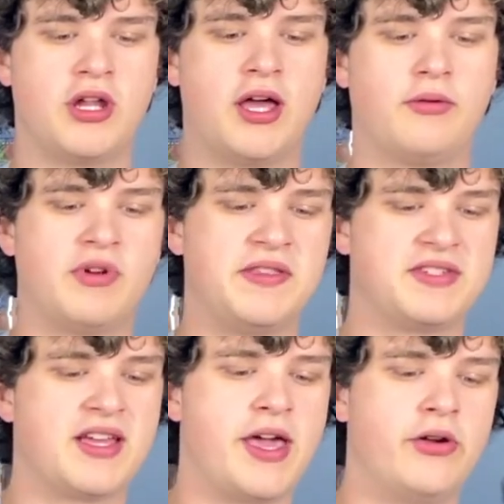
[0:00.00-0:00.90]
not read the
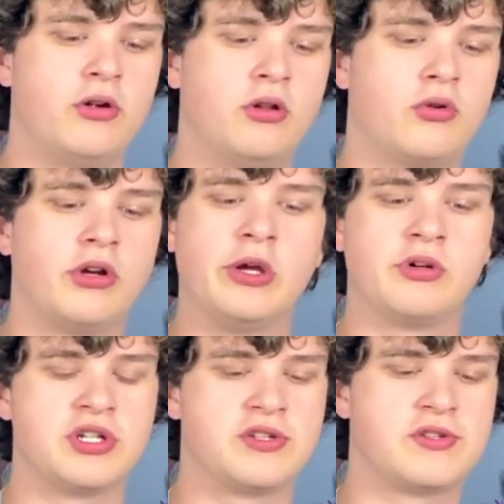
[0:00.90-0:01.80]
title, or you
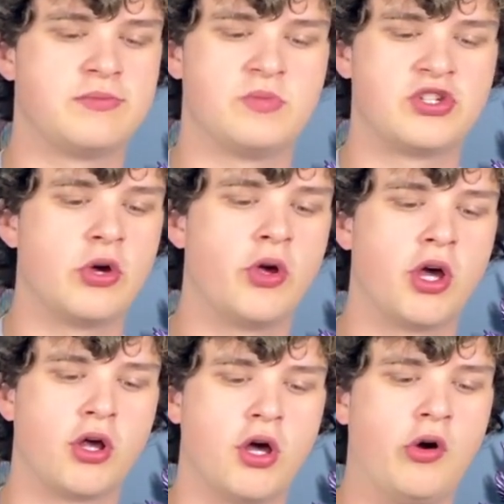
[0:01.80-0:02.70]
were just so
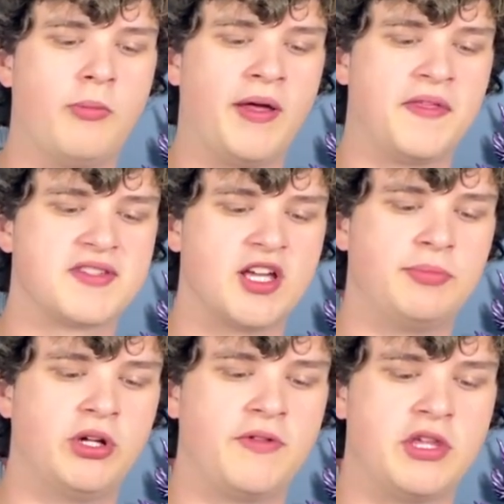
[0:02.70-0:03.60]
gung-ho about this
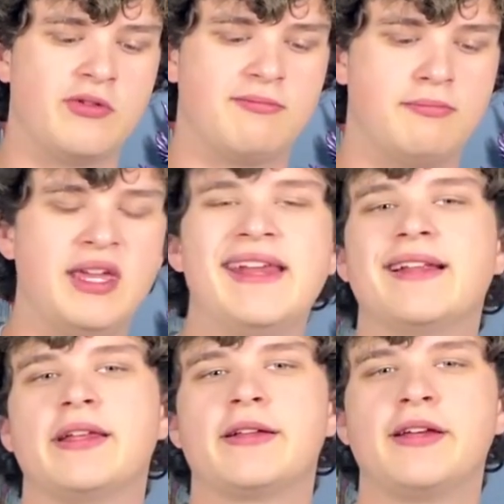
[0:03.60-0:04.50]
upload that you
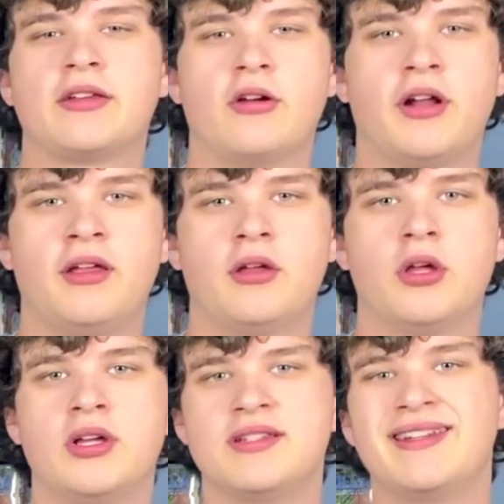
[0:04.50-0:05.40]
immediately clicked on it,
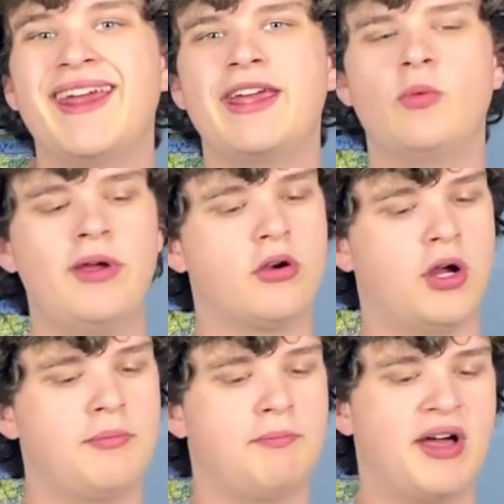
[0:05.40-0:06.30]
today we are
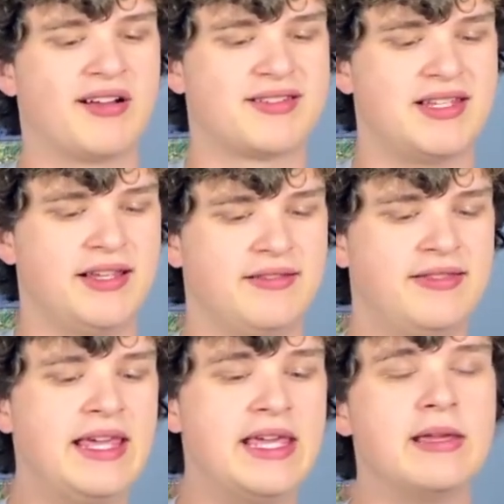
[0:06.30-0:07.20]
unboxing
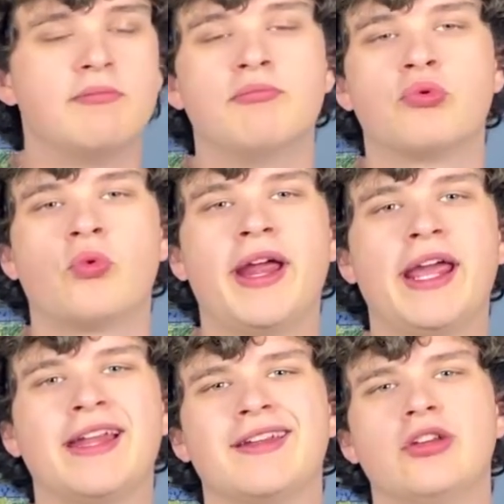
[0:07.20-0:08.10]
the
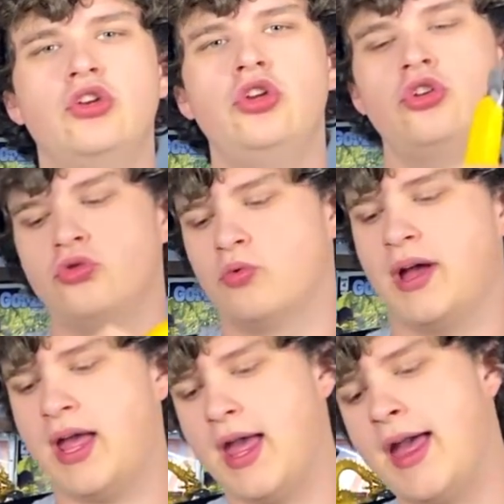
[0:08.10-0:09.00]
brand new
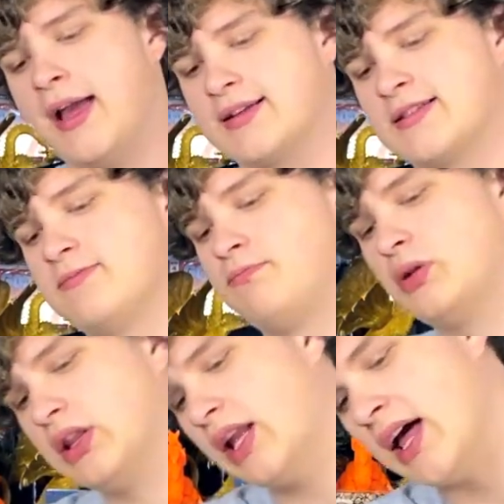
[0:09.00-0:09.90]
X
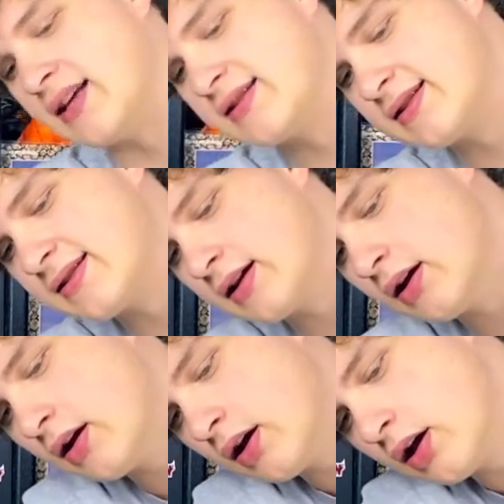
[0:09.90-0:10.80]
Plus
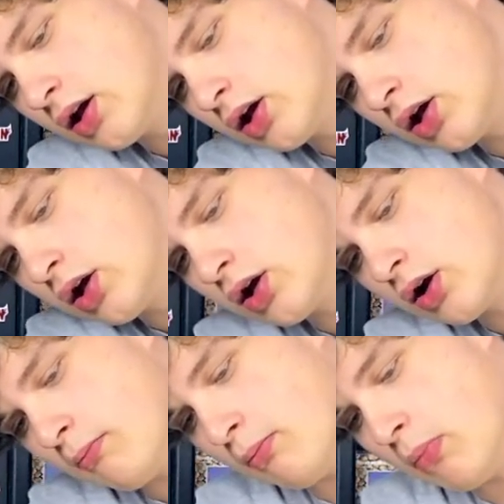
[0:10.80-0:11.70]

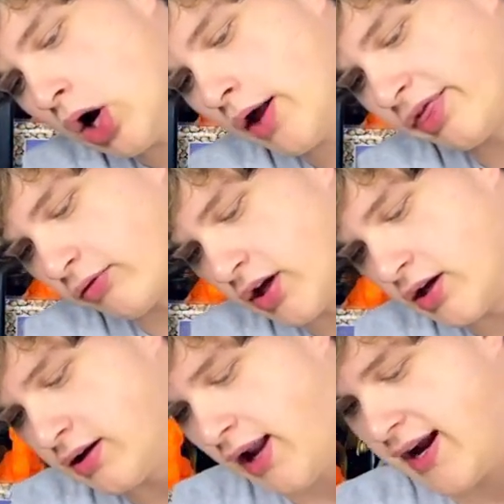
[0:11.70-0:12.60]
MOTHRA
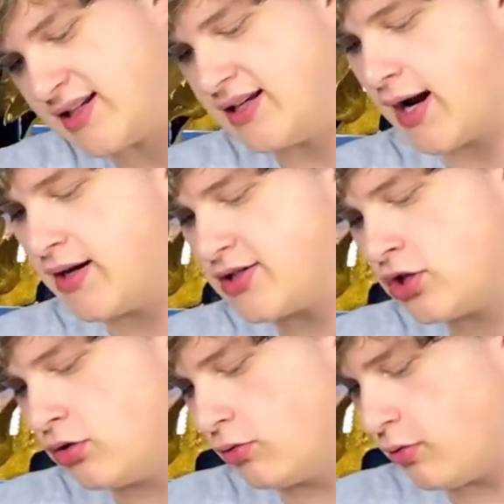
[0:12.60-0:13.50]

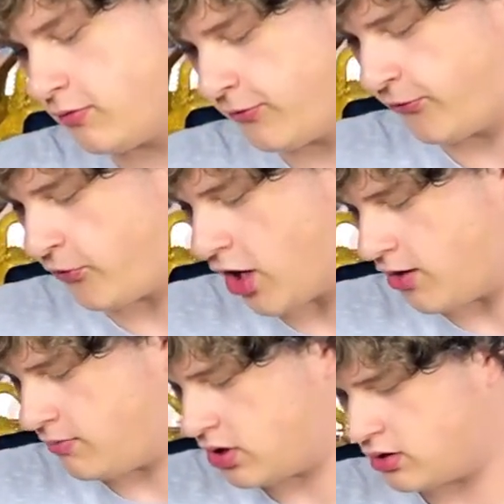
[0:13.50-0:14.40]
1992
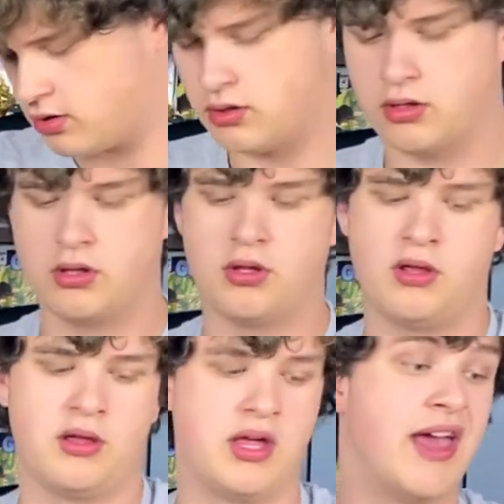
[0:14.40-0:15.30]
from
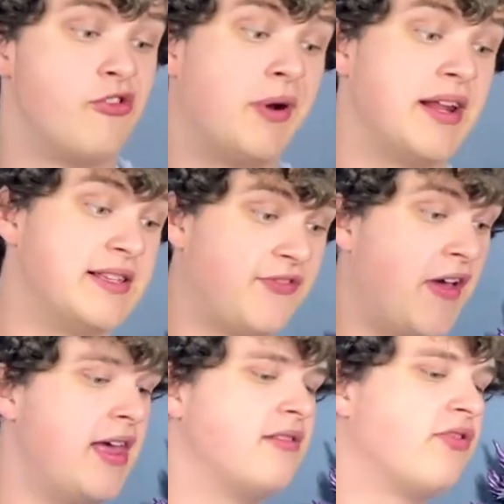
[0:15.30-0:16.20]
everybody's
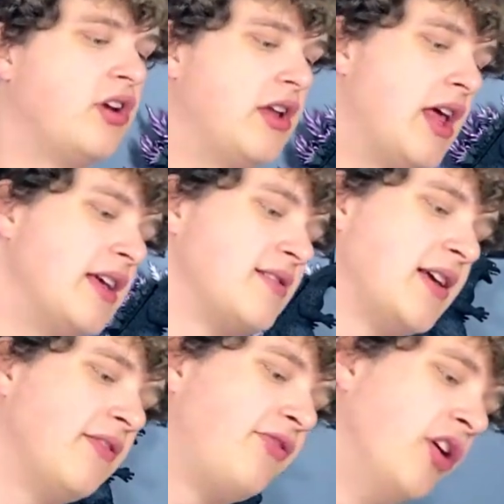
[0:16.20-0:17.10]
favorite
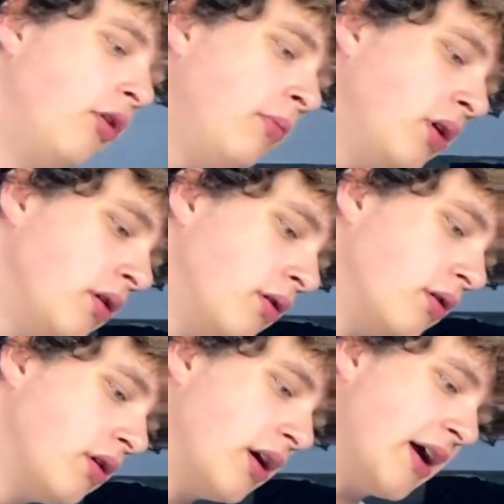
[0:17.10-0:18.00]
Heisei film,
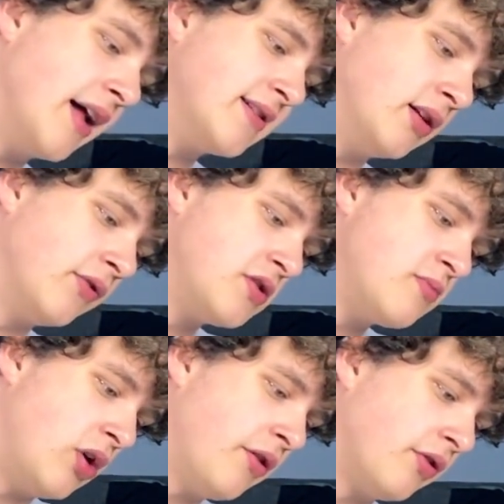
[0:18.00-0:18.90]
Godzilla
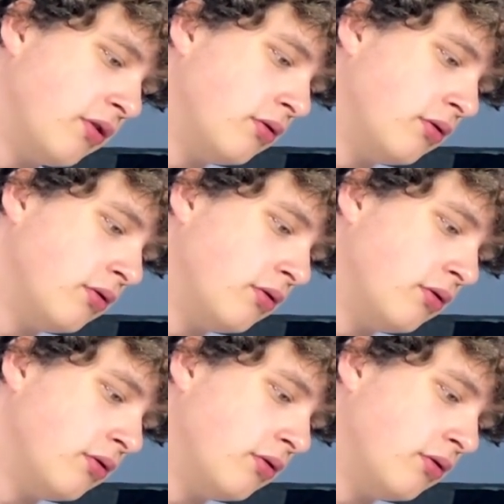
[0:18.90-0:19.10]
vs. Mothra.